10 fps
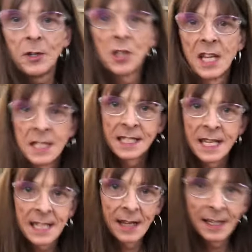and chairs
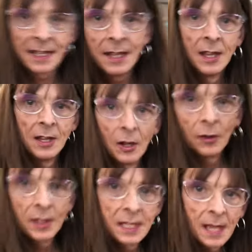set out again
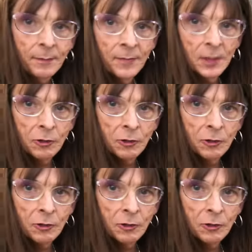on the, um, the